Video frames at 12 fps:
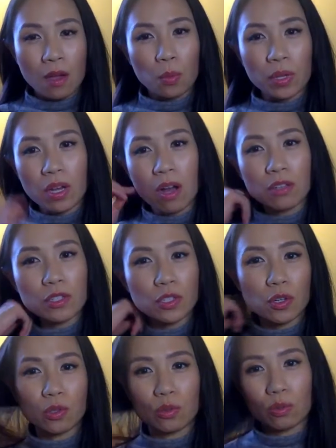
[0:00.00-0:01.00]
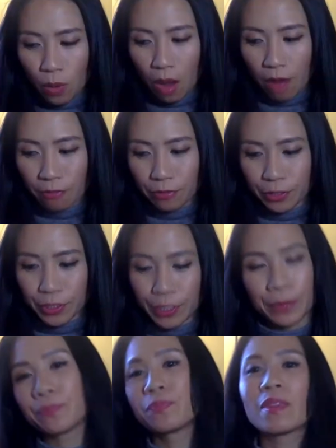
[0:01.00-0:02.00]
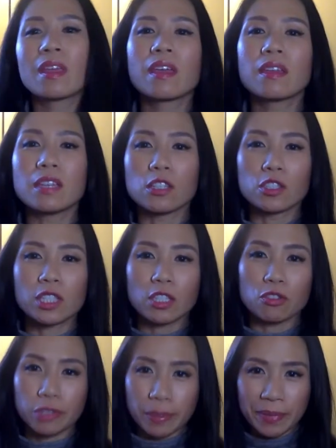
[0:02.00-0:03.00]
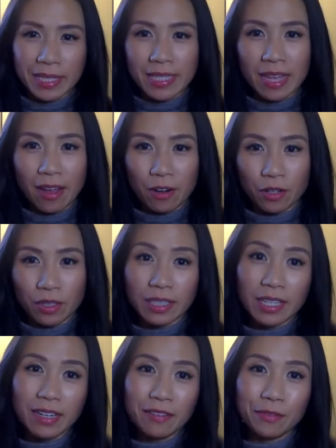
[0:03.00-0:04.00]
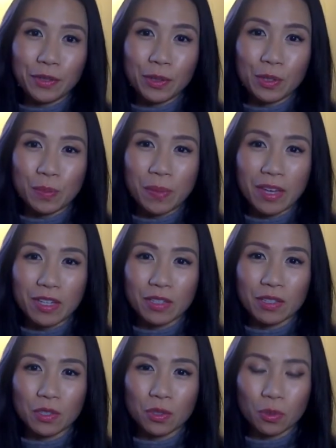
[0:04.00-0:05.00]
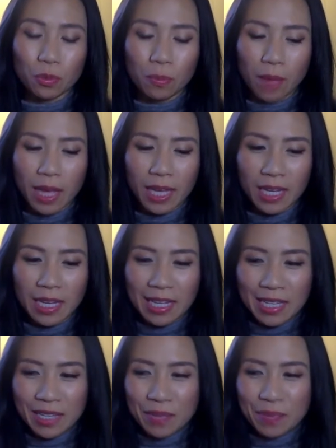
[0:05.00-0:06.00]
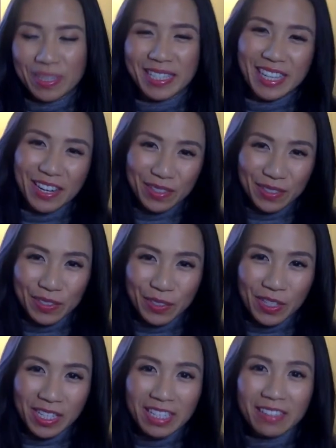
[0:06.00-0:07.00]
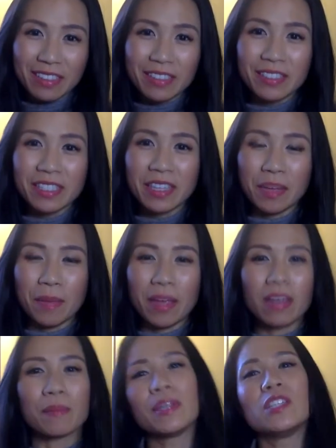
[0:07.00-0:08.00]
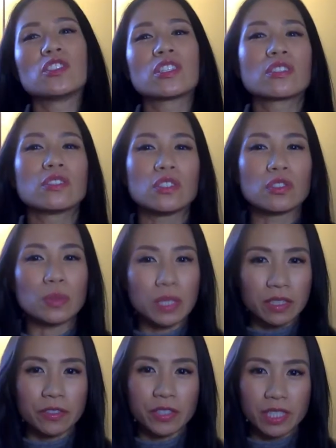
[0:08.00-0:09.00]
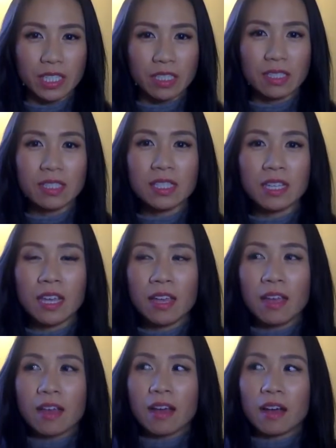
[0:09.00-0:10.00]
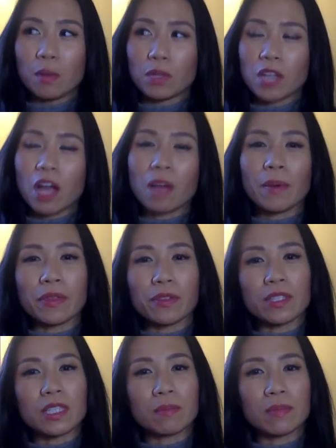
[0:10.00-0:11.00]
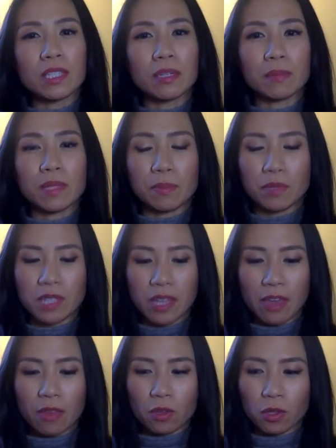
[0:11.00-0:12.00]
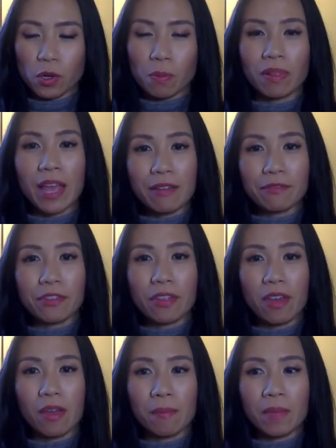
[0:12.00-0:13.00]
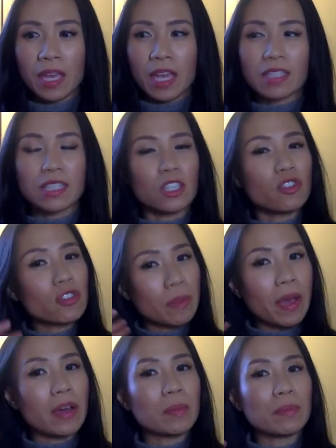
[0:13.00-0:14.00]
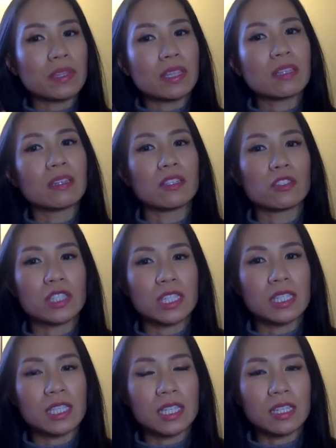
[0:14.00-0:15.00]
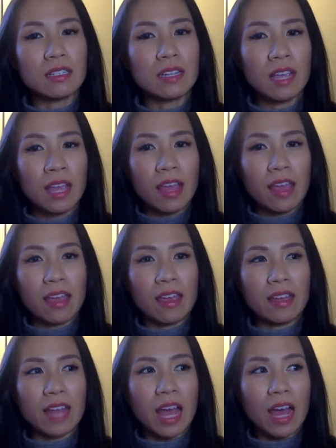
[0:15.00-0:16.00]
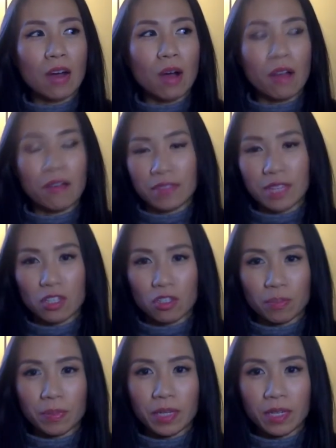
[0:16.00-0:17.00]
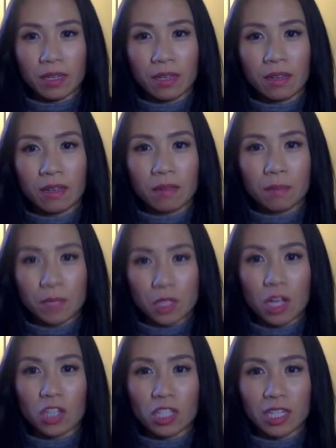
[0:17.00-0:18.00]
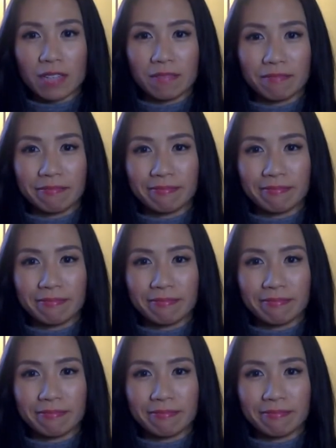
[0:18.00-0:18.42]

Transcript: We also offer Ear seed treatments at our clinic for those patients who might be scared to do the needles. They might come in just to do ear seeds. Uh, we'll talk about their symptoms and put together a little plan for them and teach them how to put the ear seeds in and how often they should be massaging it.